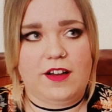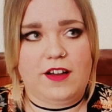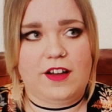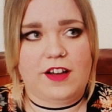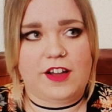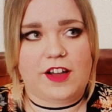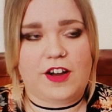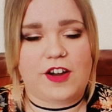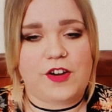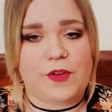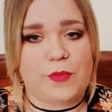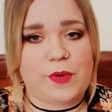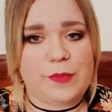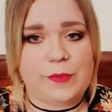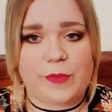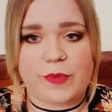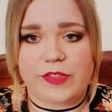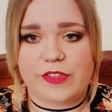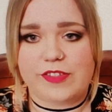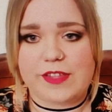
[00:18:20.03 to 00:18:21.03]
I kind of
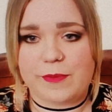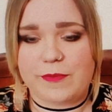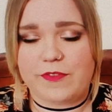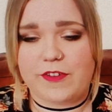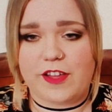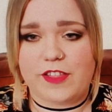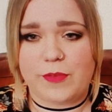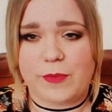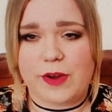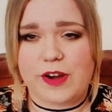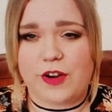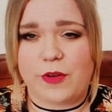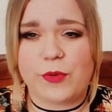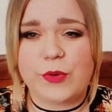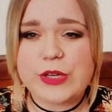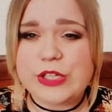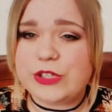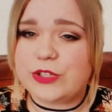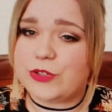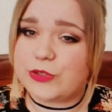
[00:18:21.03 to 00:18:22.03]
went one step further when I
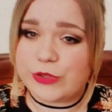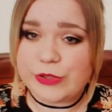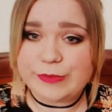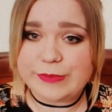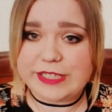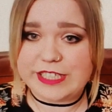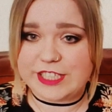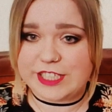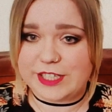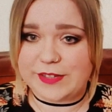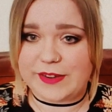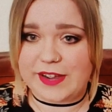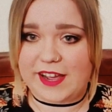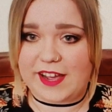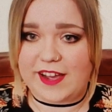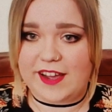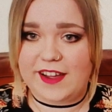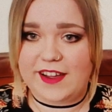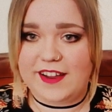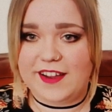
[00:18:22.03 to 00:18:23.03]
wouldn't normally do
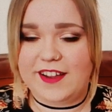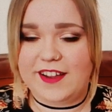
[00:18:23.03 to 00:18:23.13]
it,